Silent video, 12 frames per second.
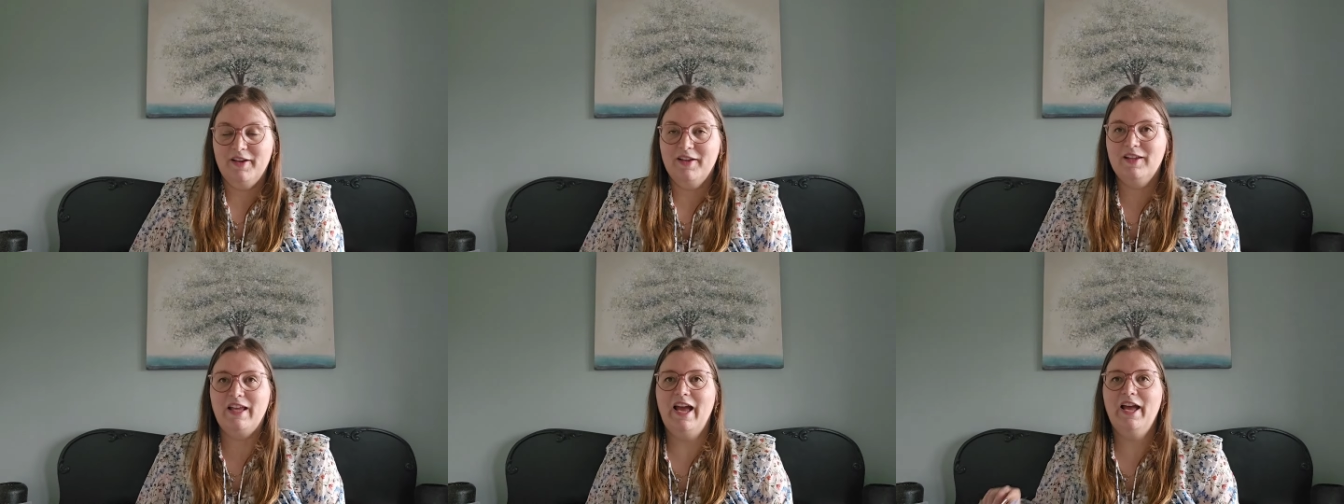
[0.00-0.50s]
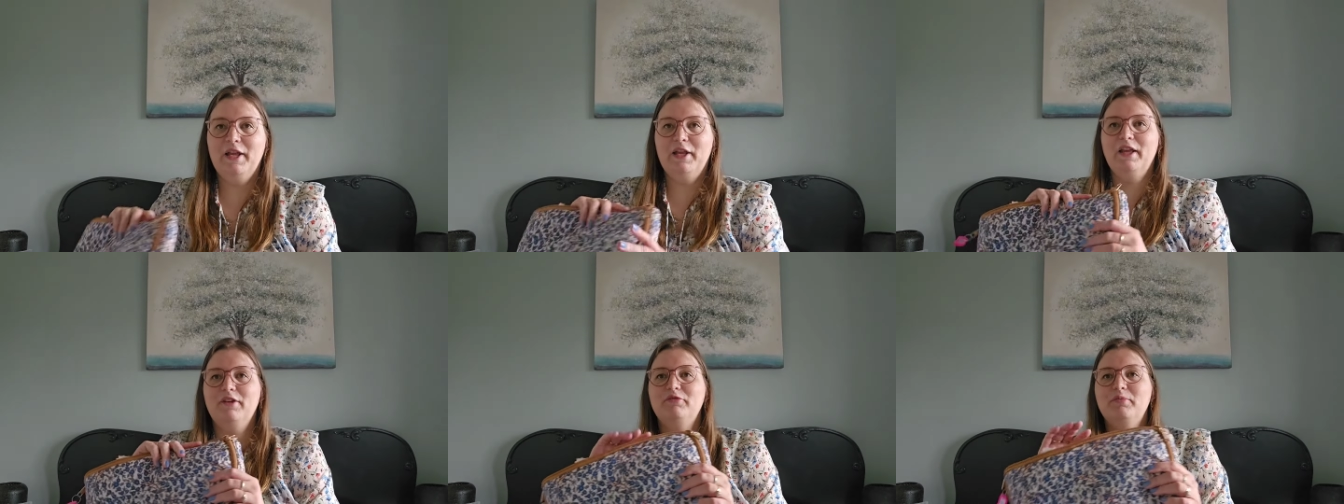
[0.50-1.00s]
yeah, I
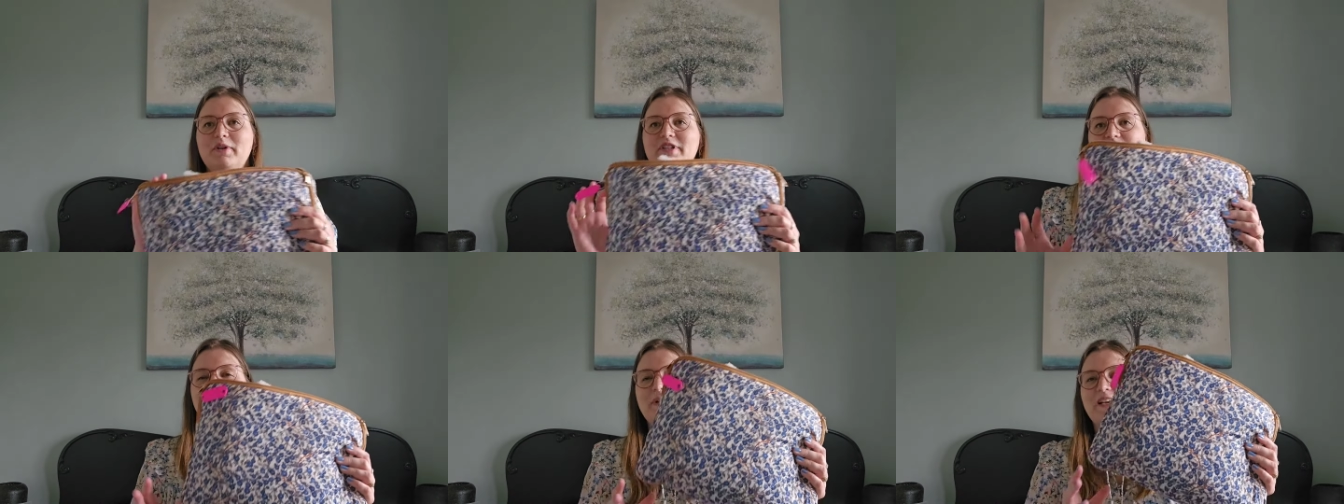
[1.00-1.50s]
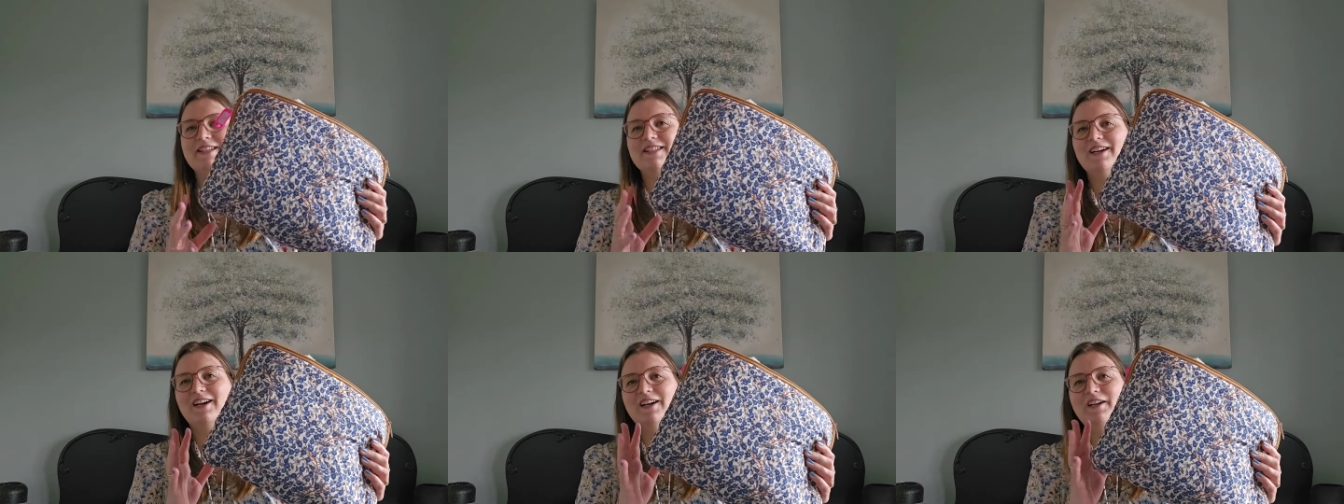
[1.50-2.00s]
have project bags
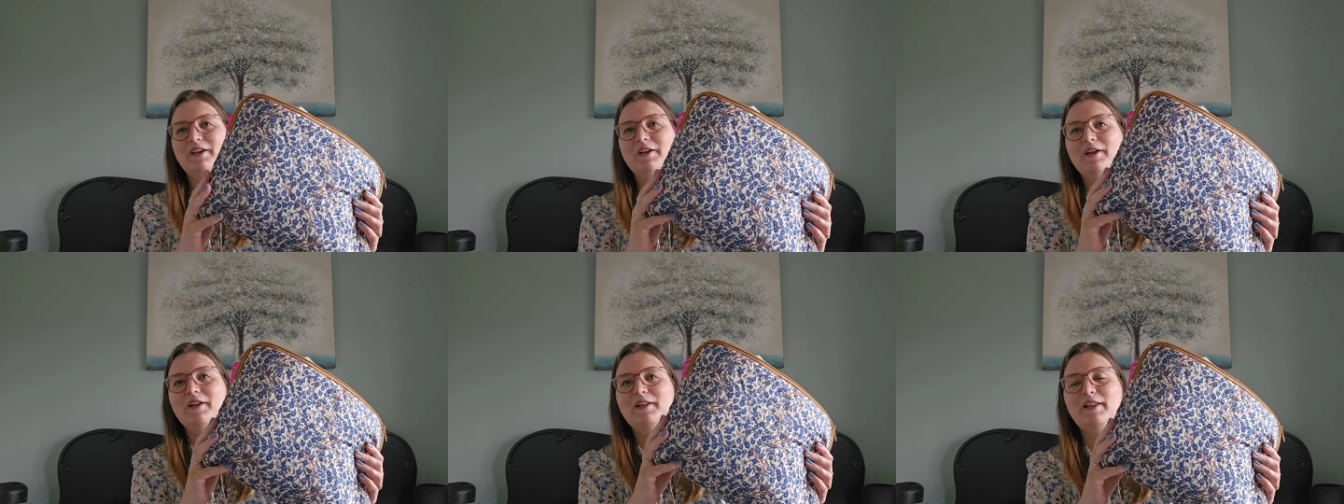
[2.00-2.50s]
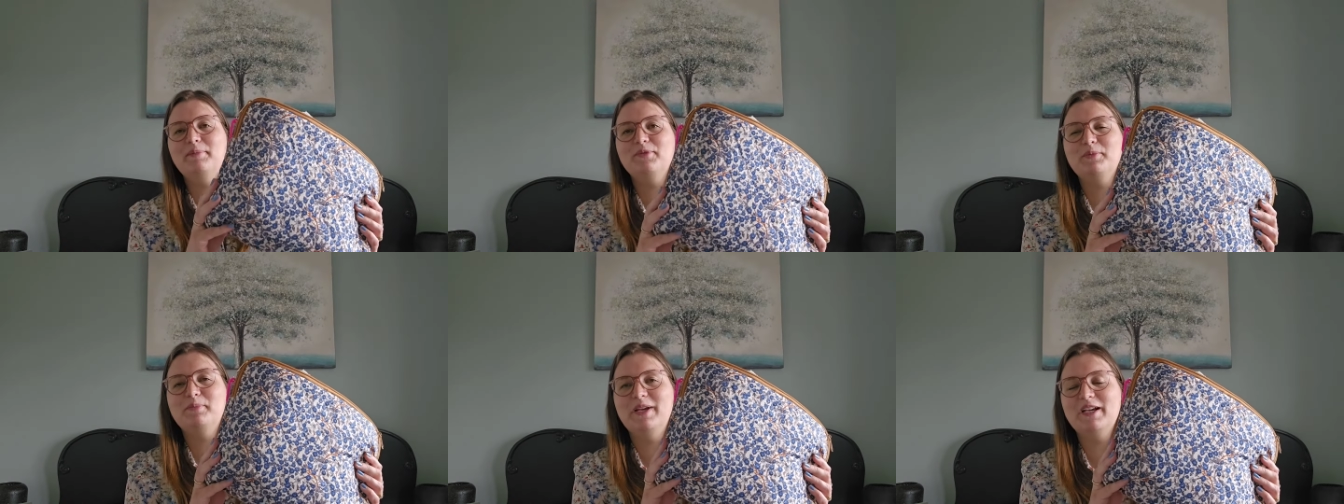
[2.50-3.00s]
or
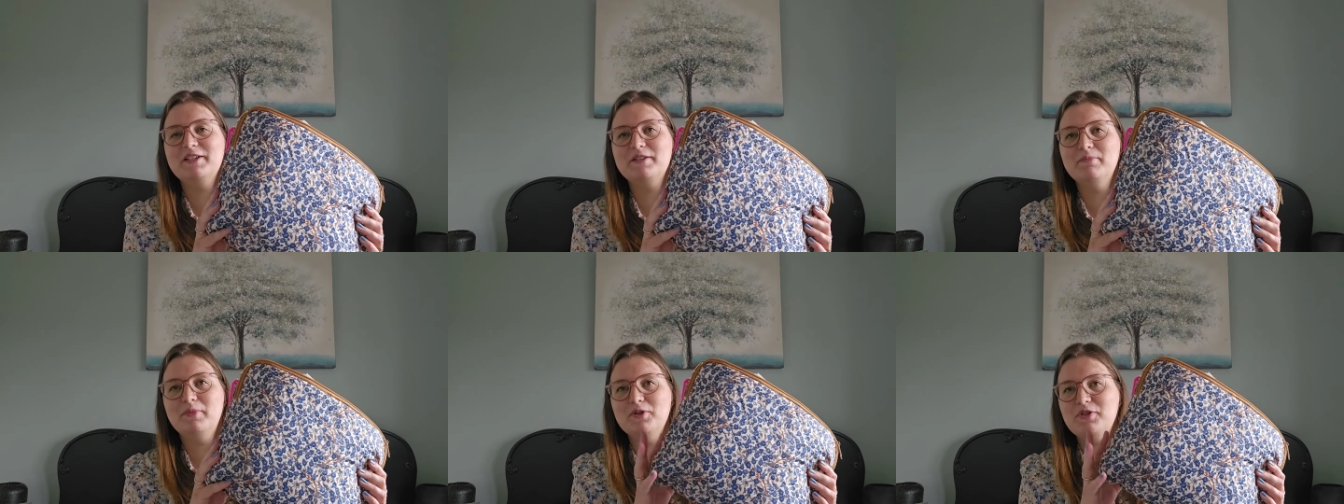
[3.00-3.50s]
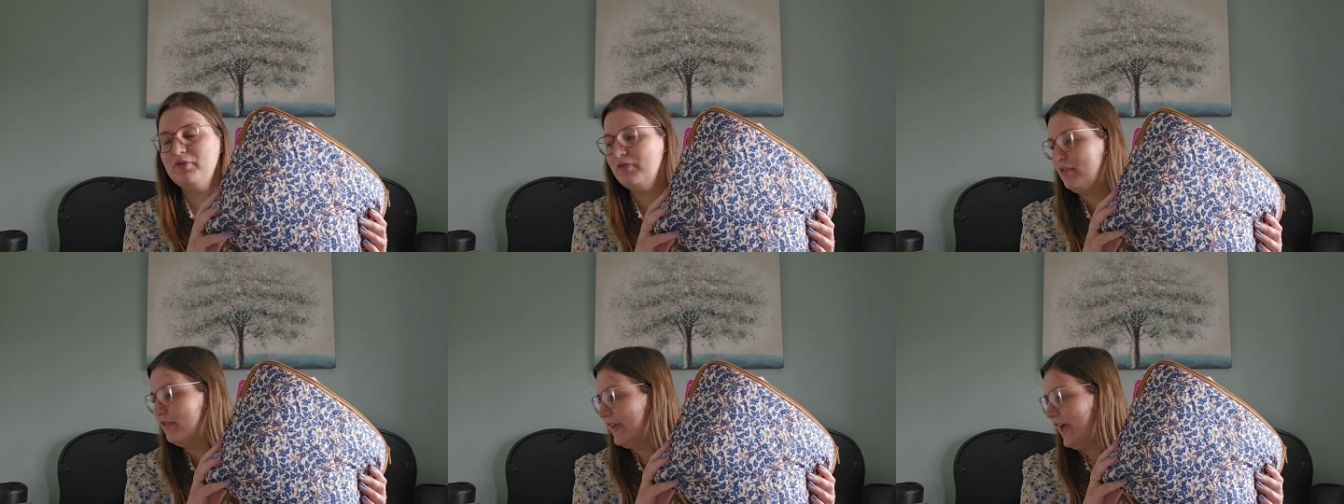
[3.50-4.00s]
laptop bags most of
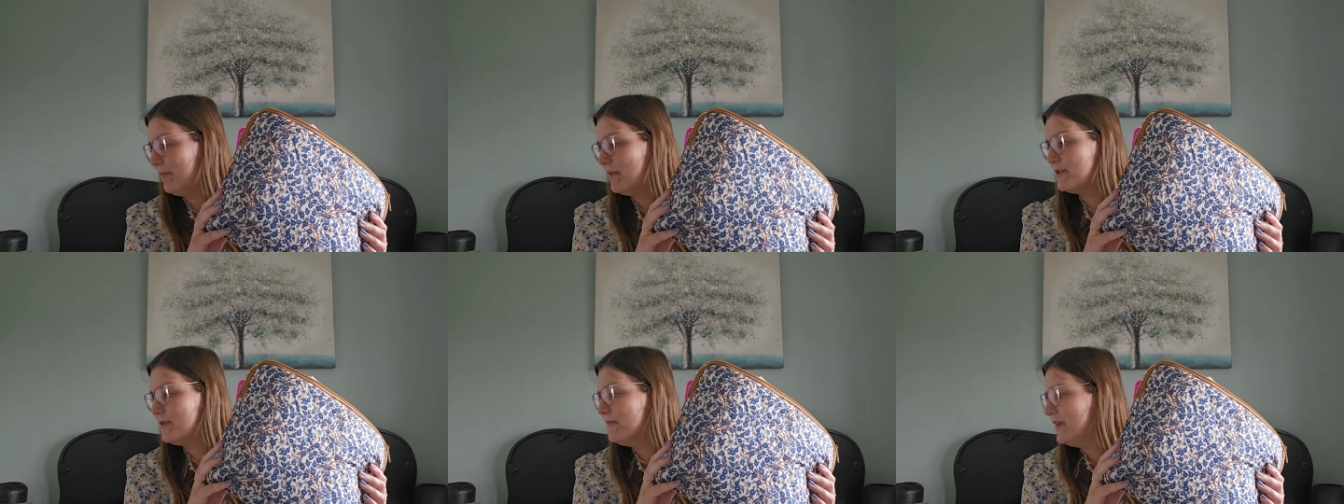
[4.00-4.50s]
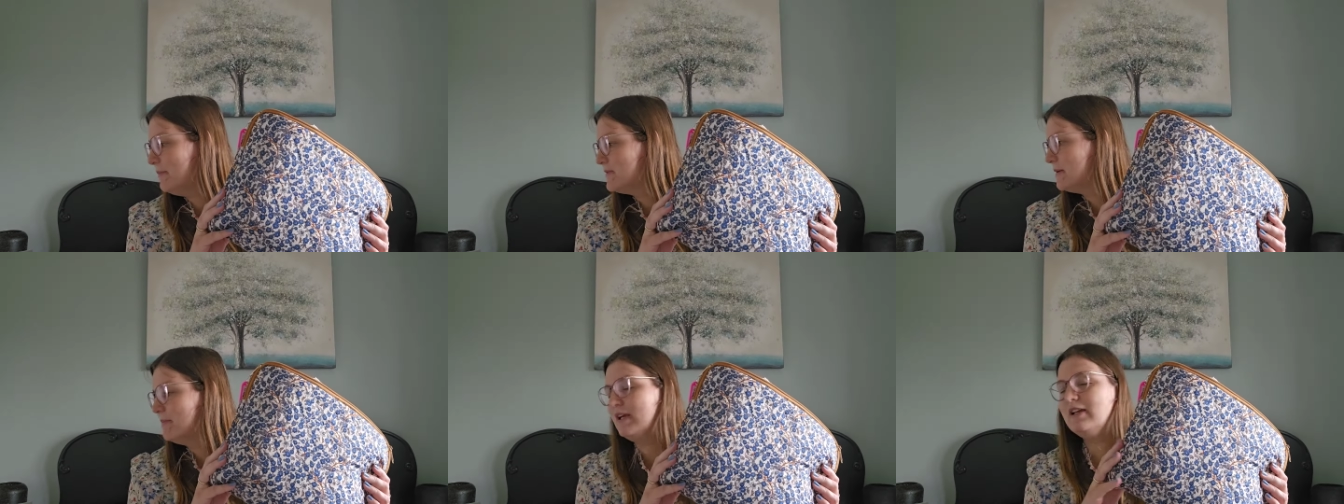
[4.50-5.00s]
the time, and sometimes
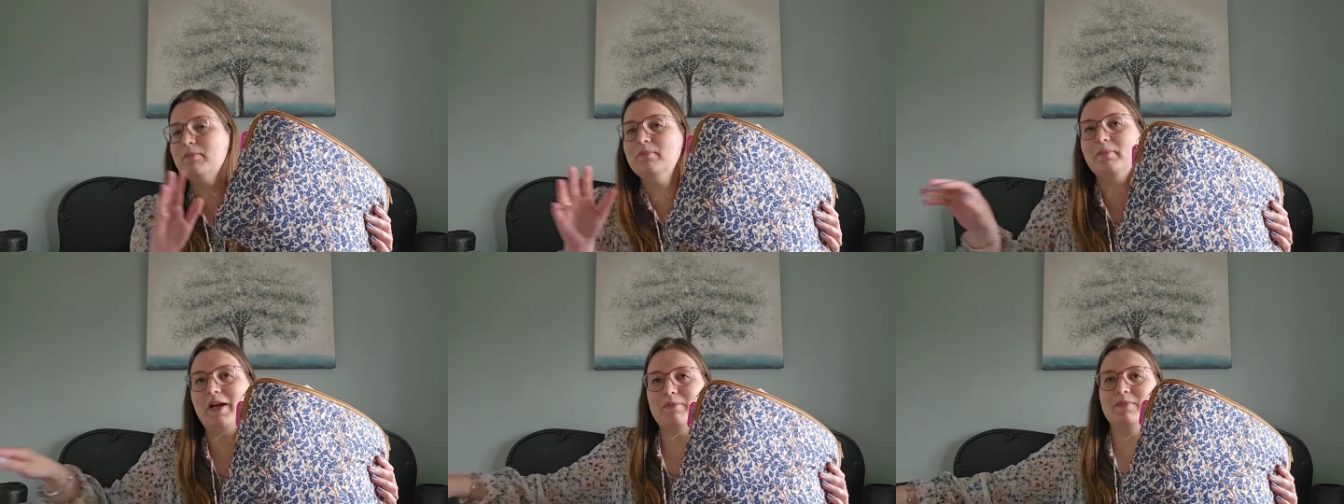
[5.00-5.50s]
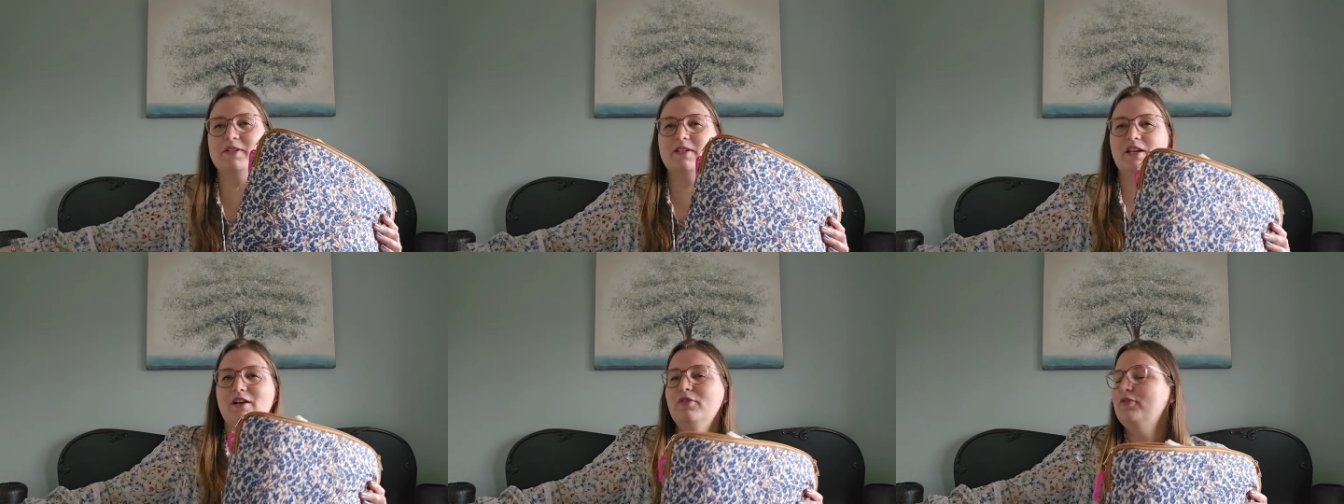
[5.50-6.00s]
I make them by
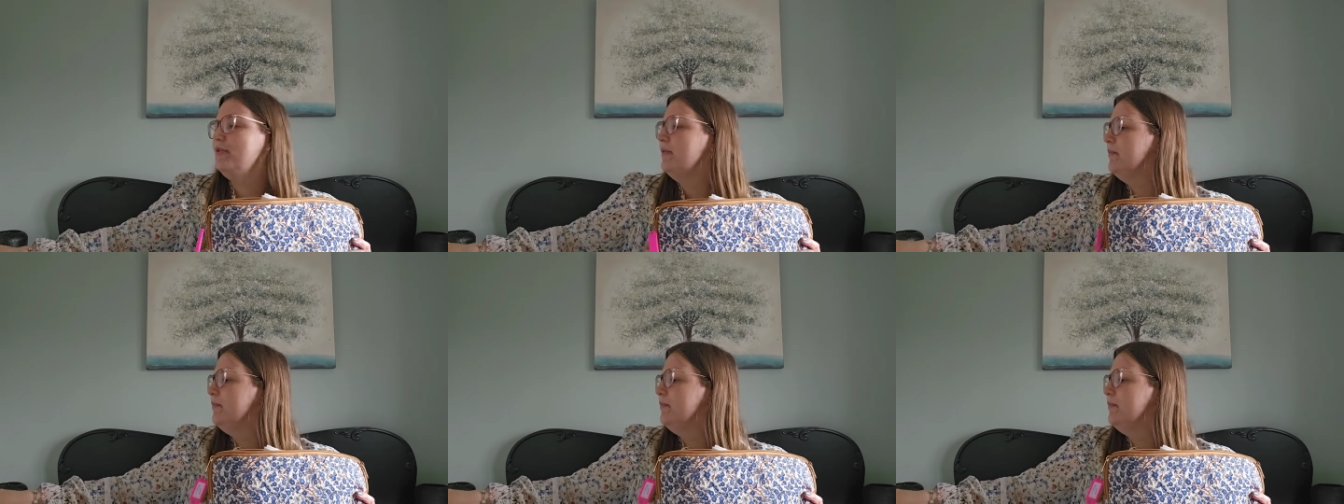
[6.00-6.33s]
myself